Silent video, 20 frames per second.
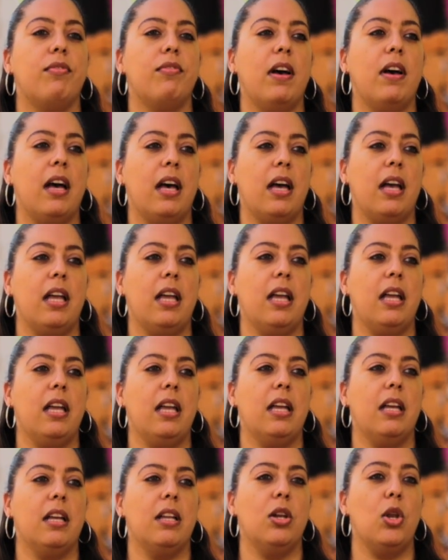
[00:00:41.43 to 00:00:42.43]

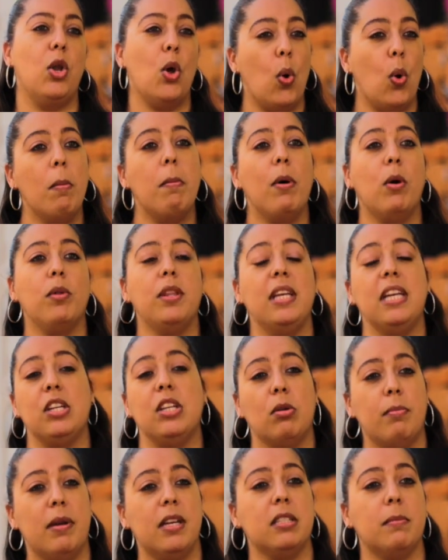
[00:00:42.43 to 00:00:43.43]
I know about the
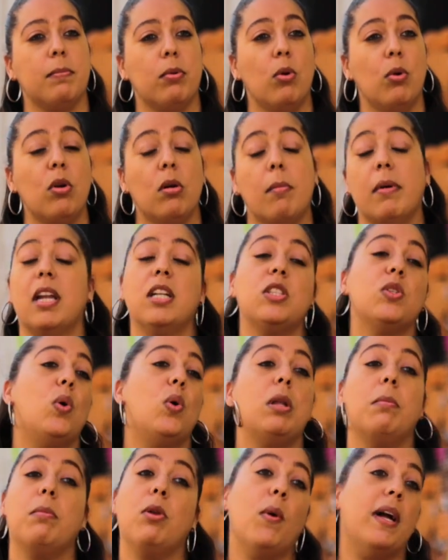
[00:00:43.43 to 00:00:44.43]
incubator program, and I told him